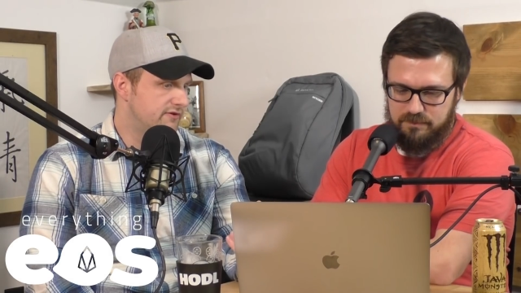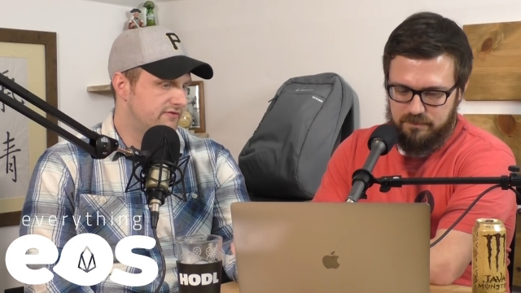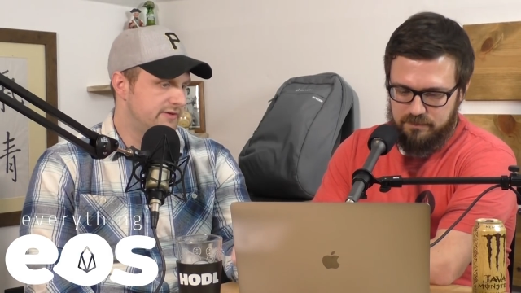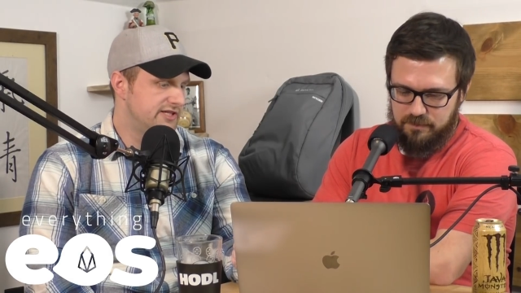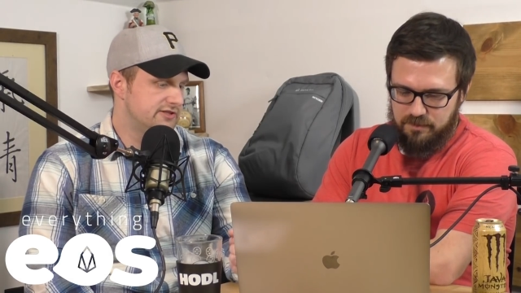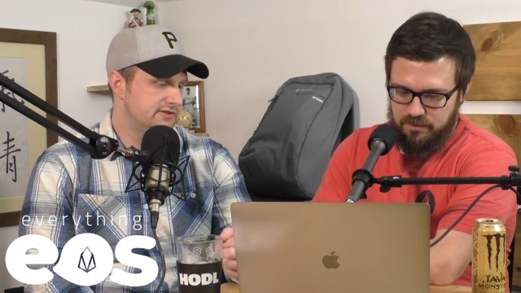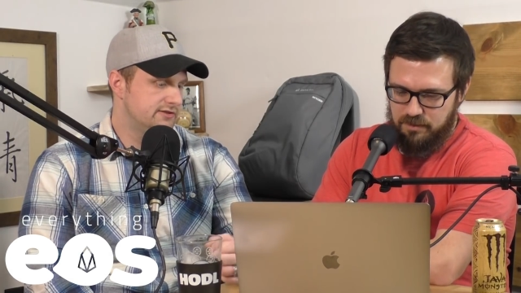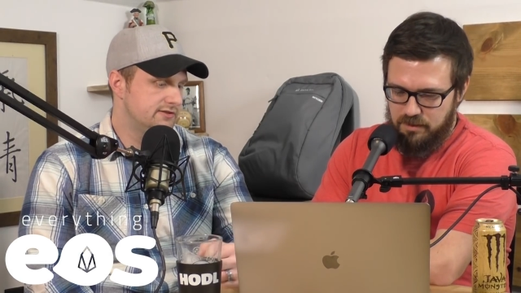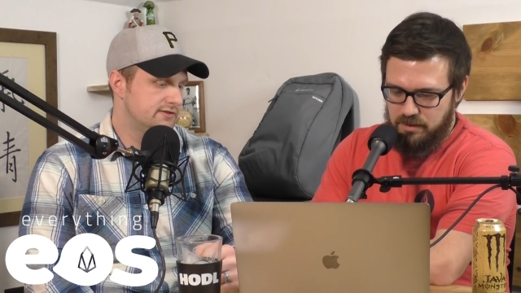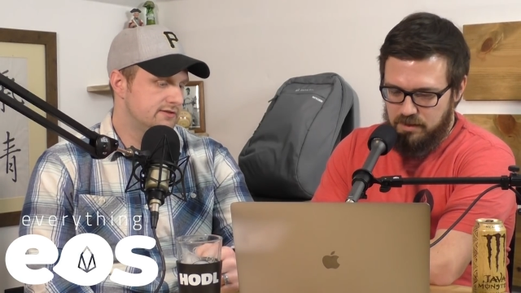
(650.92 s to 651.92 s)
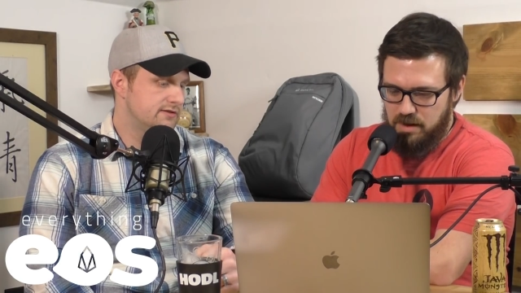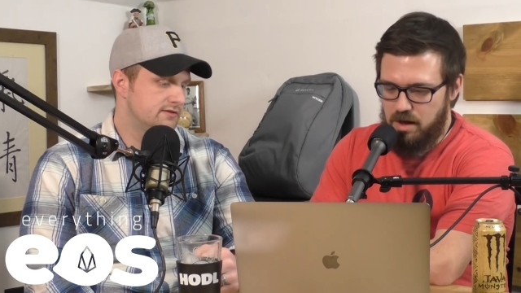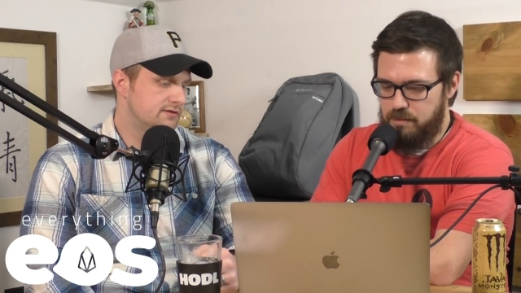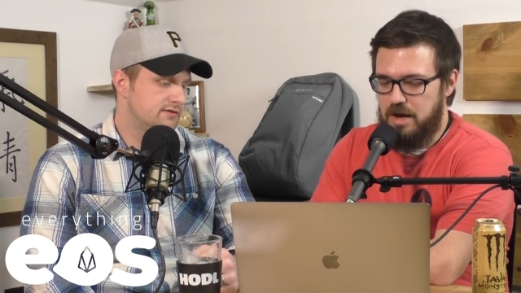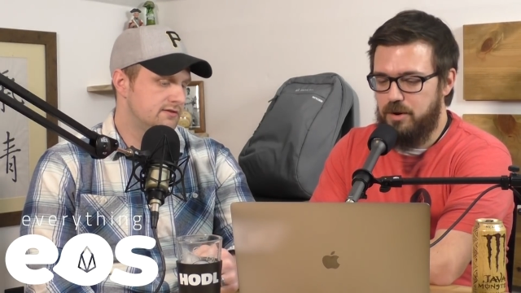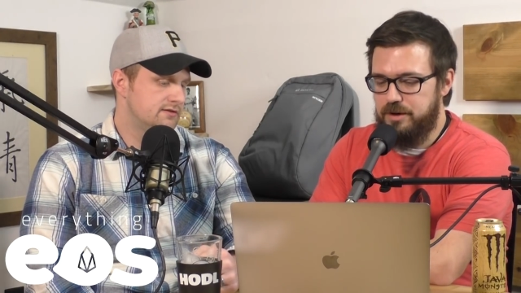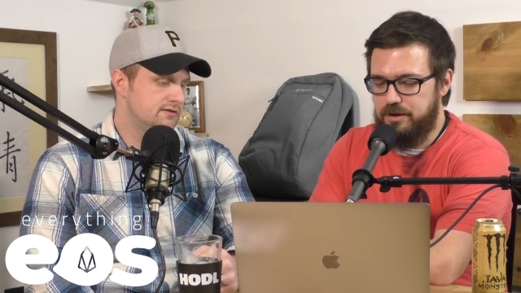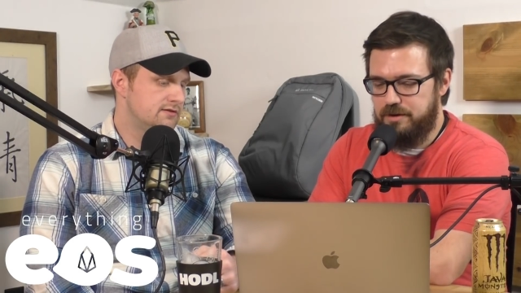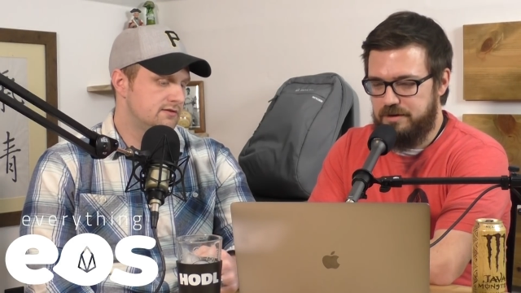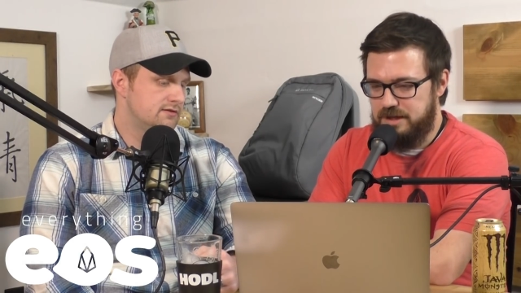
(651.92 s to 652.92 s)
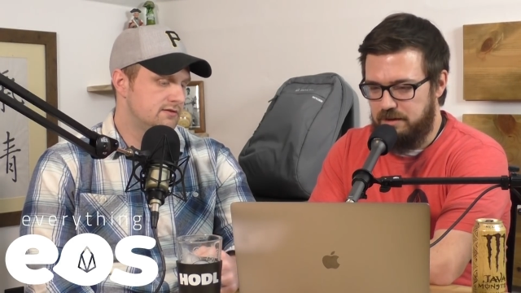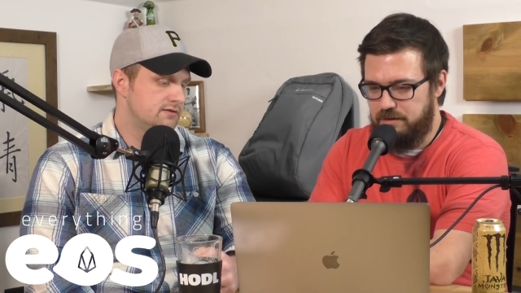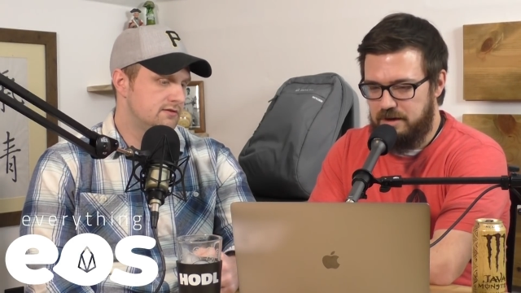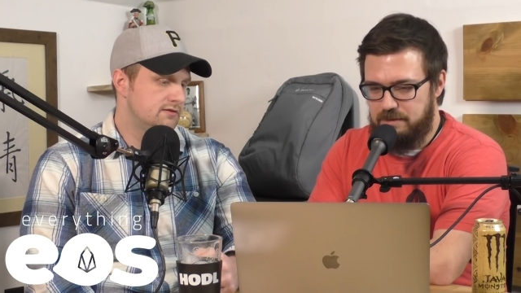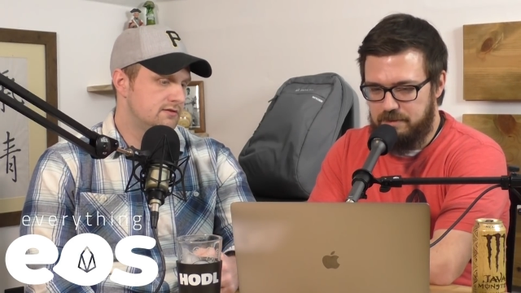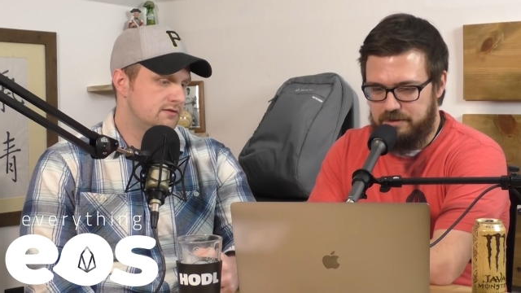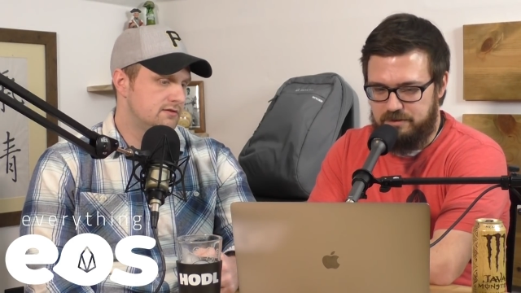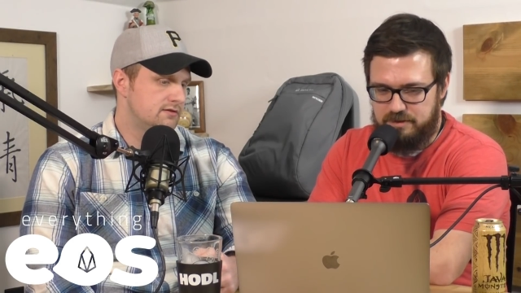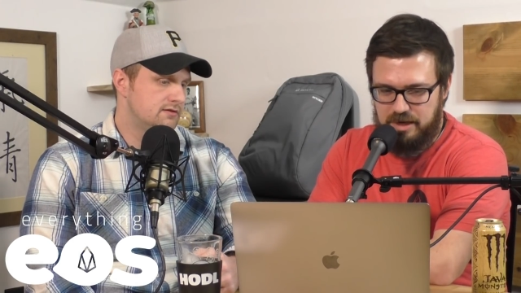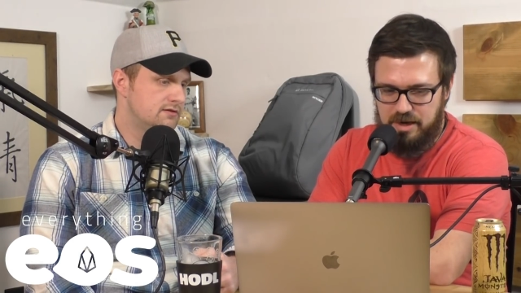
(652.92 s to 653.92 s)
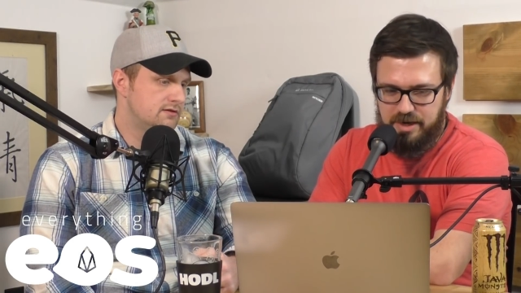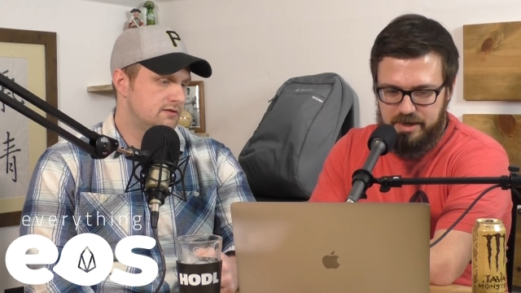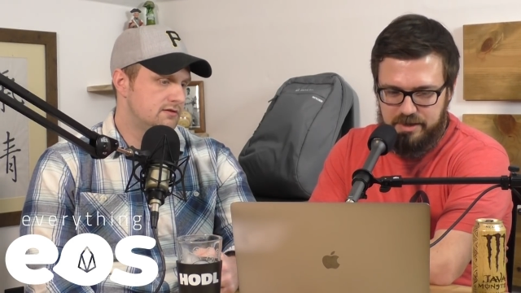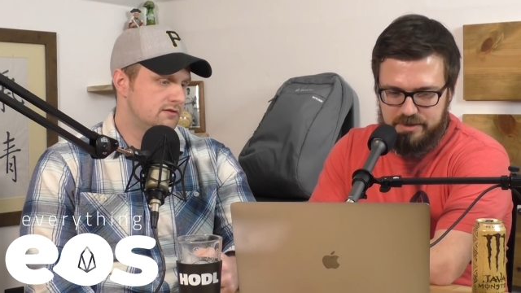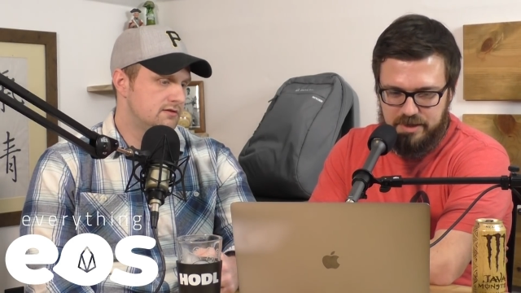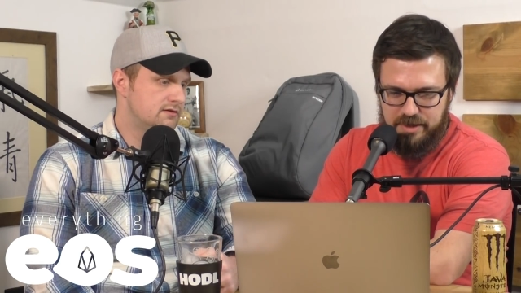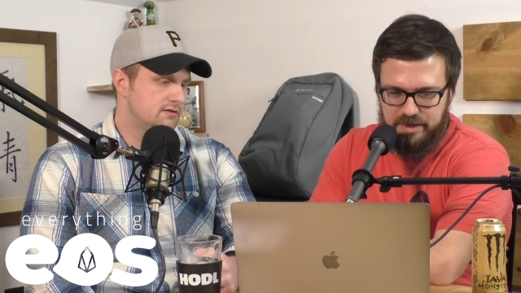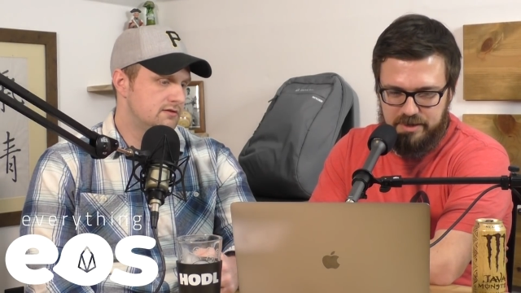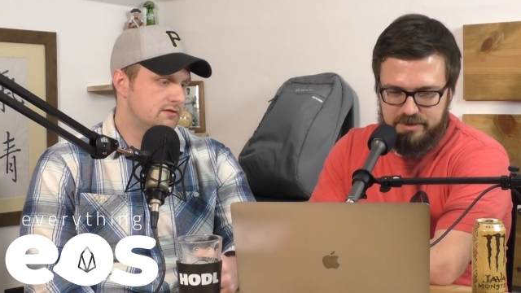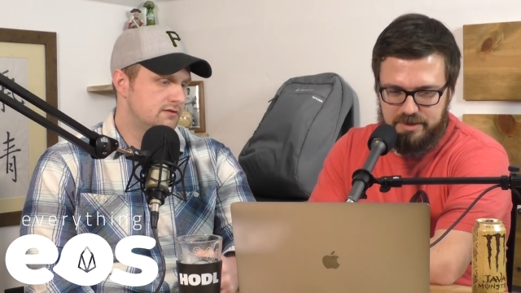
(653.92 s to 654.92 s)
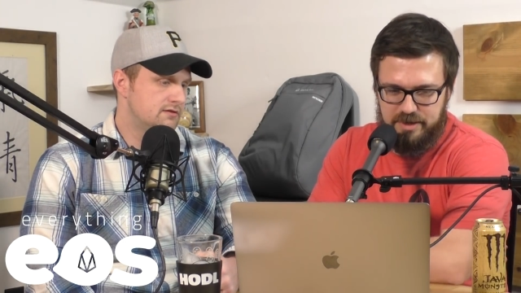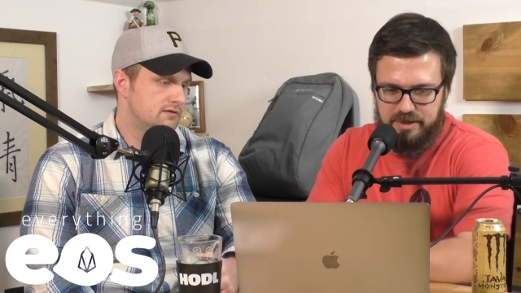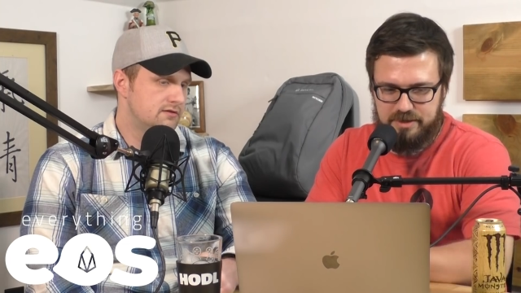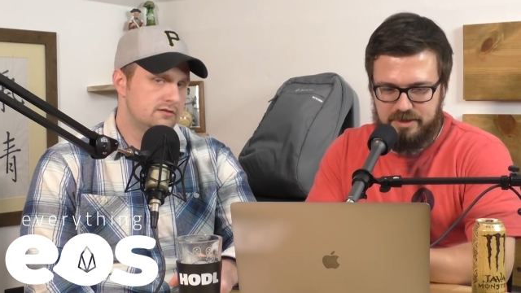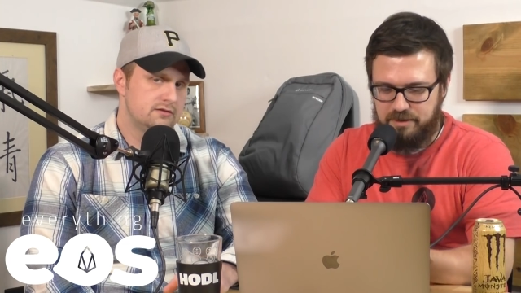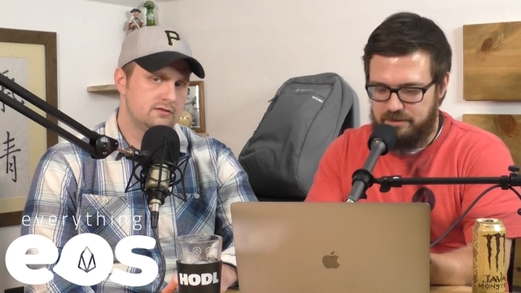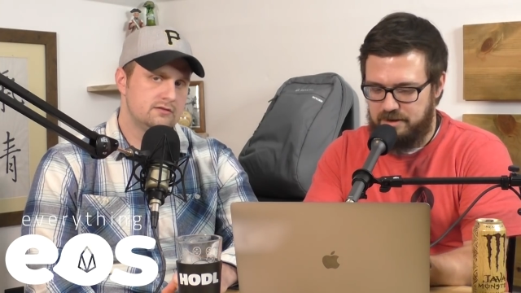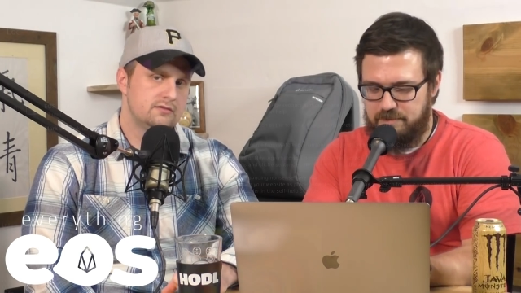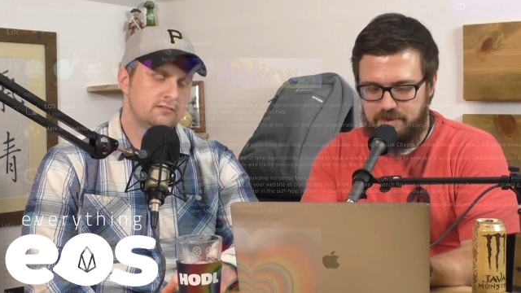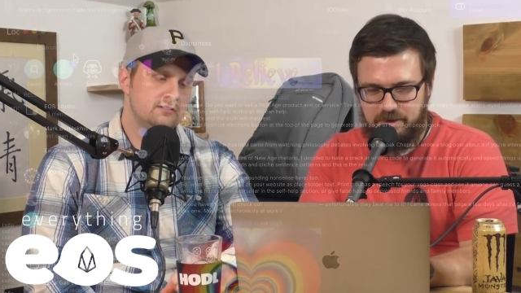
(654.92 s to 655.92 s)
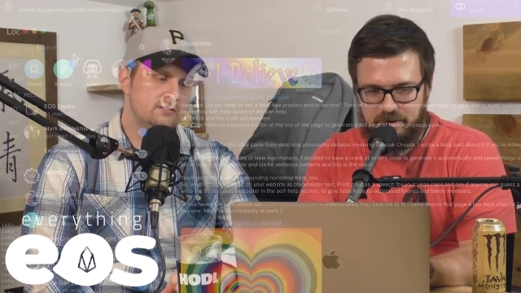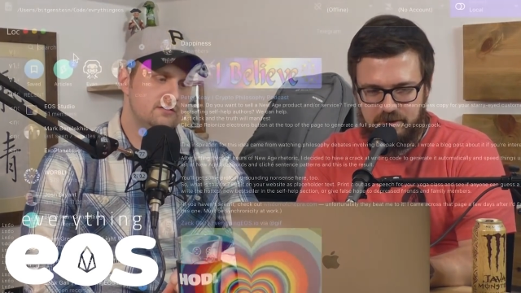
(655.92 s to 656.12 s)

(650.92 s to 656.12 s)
Speaker 1: more information?
Speaker 2: I would go to the Telegram. It's a tiny, tiny, tiny Telegram